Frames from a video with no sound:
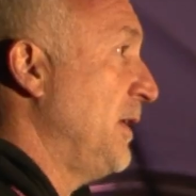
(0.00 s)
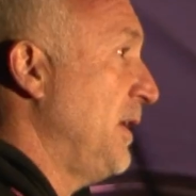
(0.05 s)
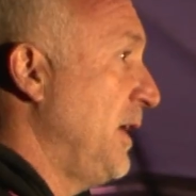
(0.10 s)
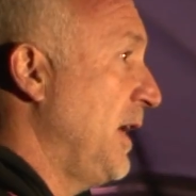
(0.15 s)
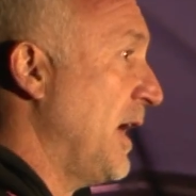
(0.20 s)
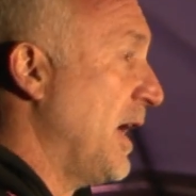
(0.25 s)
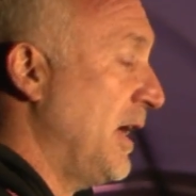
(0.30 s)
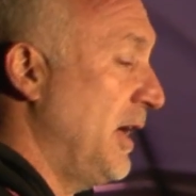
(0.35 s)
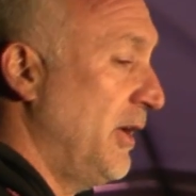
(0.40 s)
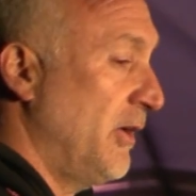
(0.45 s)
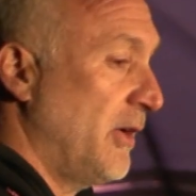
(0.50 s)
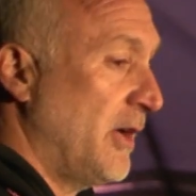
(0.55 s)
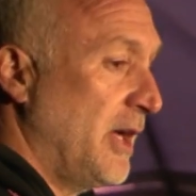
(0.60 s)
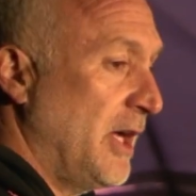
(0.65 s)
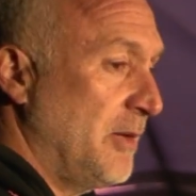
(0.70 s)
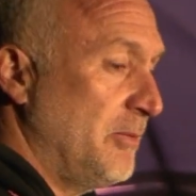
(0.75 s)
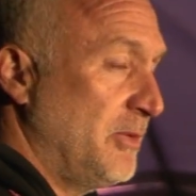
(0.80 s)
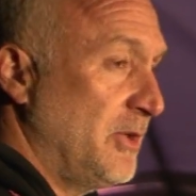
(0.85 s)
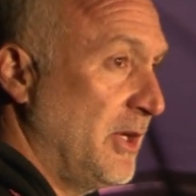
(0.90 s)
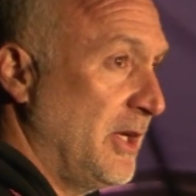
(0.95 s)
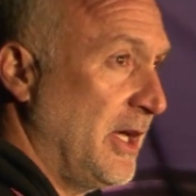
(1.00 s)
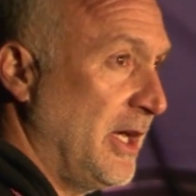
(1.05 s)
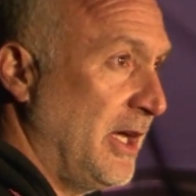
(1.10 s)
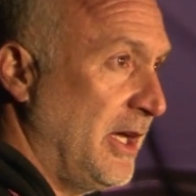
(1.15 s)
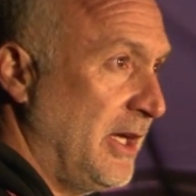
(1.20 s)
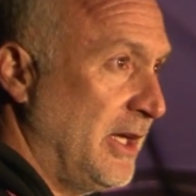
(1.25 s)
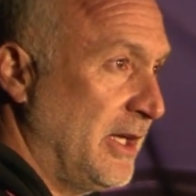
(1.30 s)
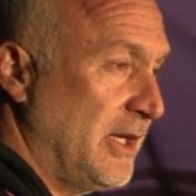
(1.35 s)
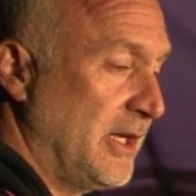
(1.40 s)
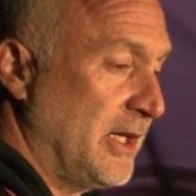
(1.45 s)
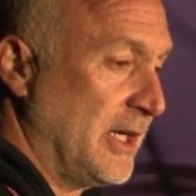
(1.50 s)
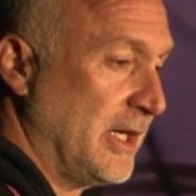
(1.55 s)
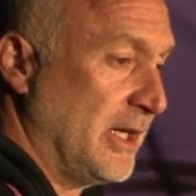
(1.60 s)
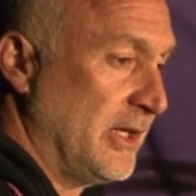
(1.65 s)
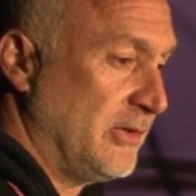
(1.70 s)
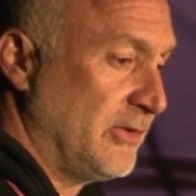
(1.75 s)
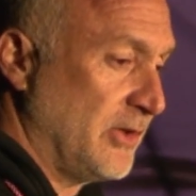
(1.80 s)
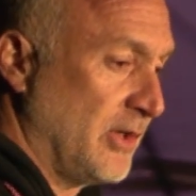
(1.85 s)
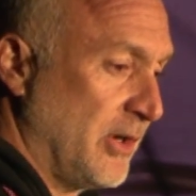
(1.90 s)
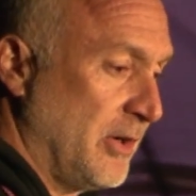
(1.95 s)
yeah, here I am today, and
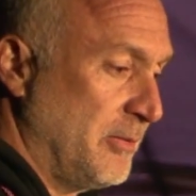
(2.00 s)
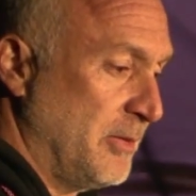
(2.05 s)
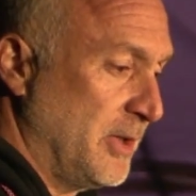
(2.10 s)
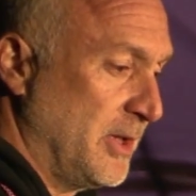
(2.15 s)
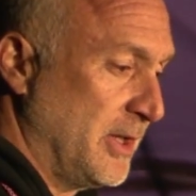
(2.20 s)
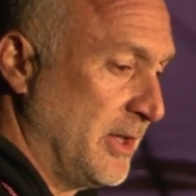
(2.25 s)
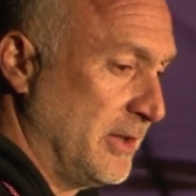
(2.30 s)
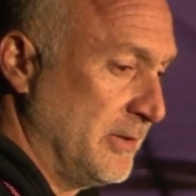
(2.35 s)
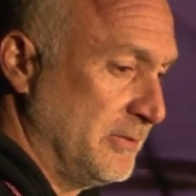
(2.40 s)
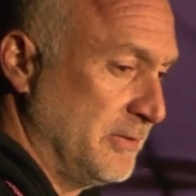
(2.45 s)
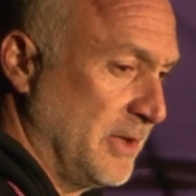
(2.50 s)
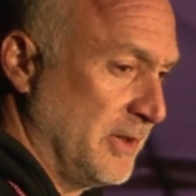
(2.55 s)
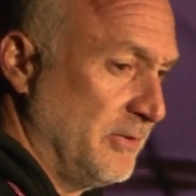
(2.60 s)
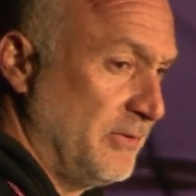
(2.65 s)
so I'm a